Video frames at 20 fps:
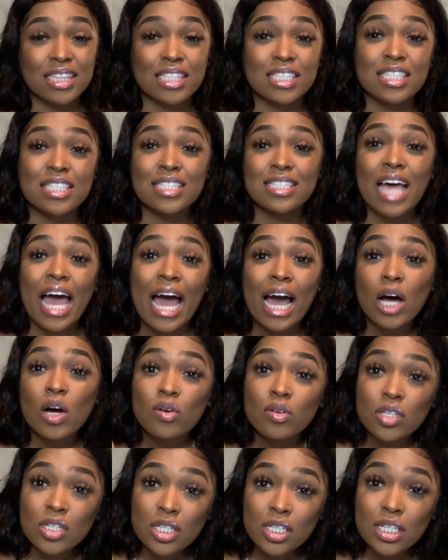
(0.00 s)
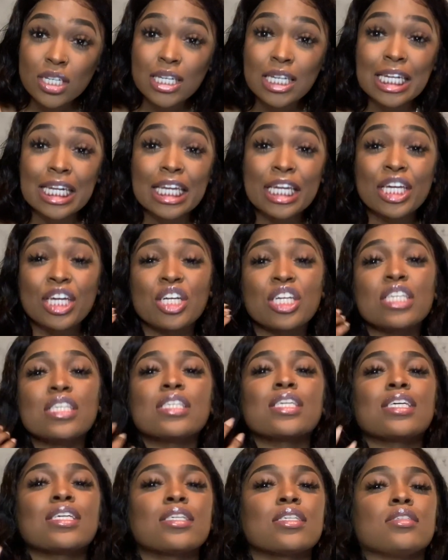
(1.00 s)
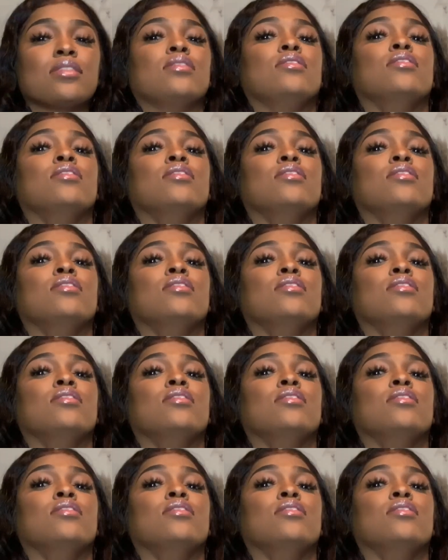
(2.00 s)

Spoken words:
the sound literally, like,